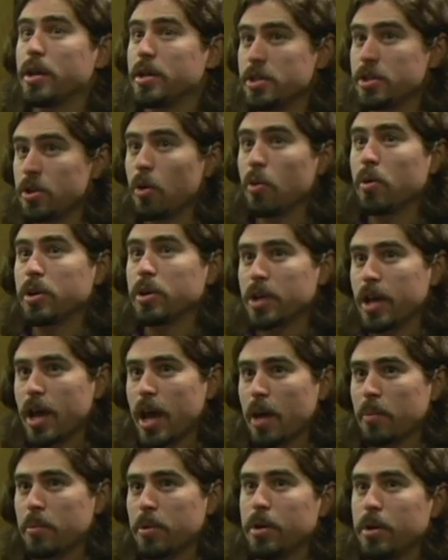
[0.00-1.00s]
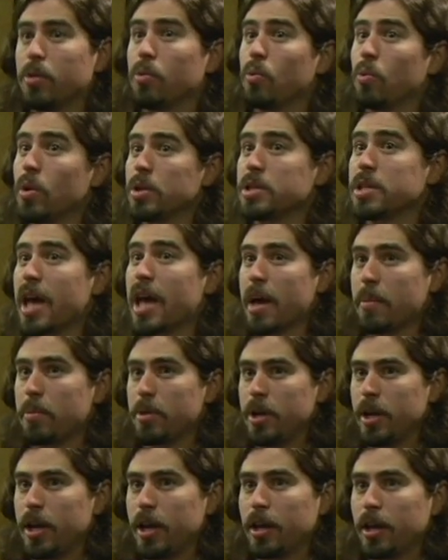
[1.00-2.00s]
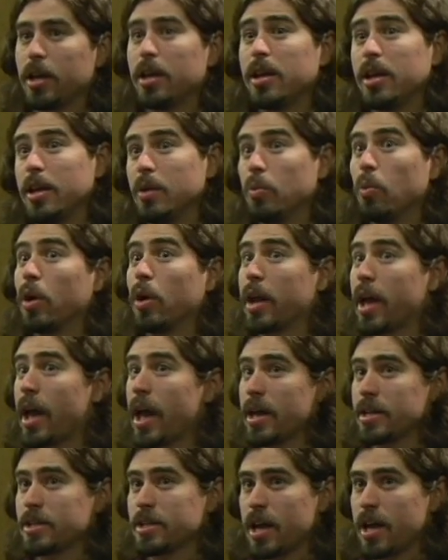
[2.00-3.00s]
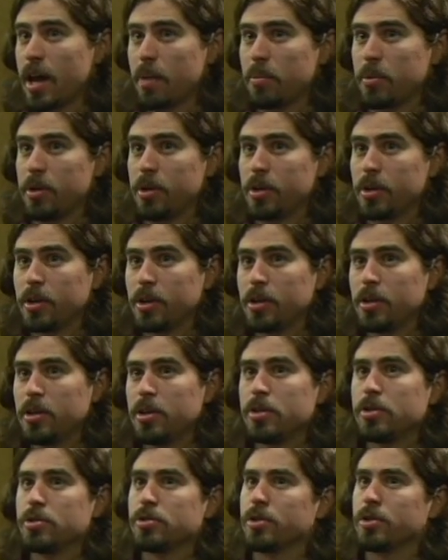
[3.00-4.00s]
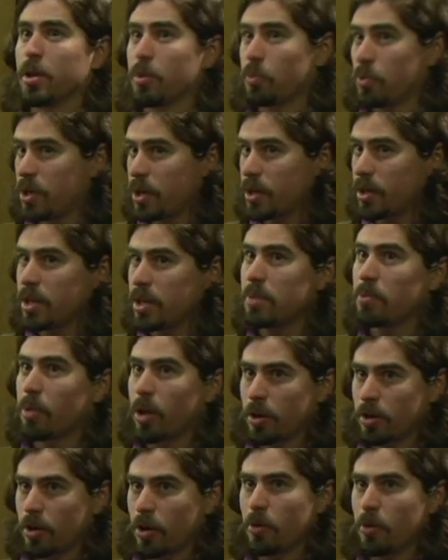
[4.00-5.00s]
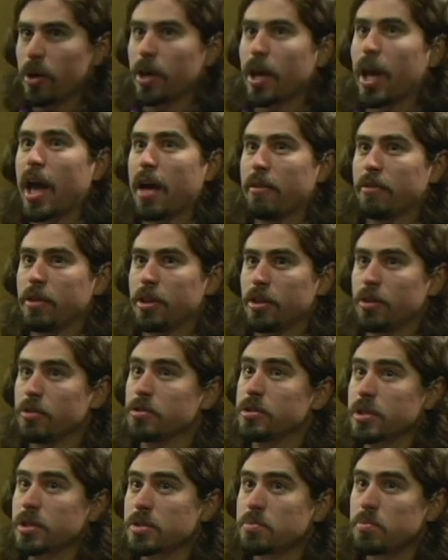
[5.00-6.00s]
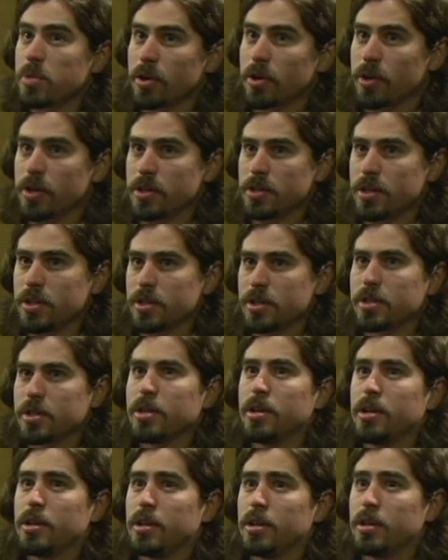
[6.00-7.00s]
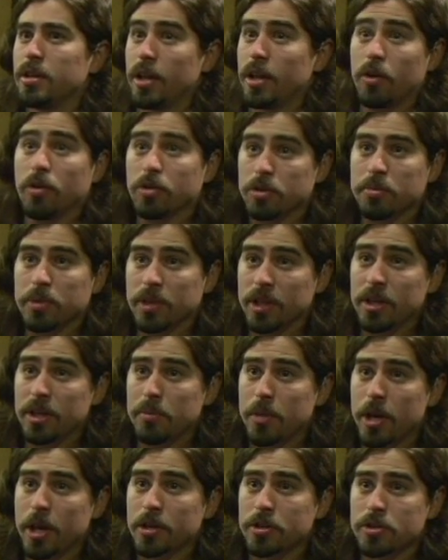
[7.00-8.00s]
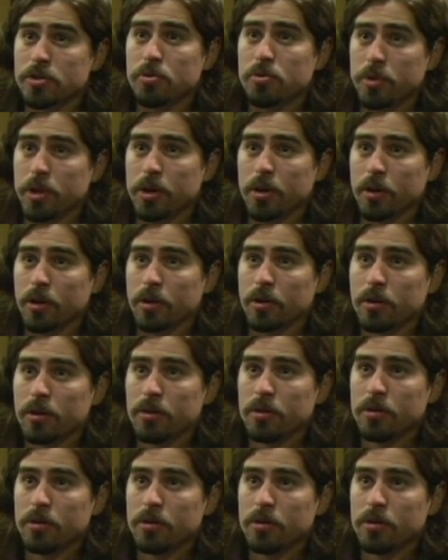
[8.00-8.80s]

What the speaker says: is going to happen, what's happening, and what has happened, so that we can keep on going, having those experiences that ultimately make us who we are.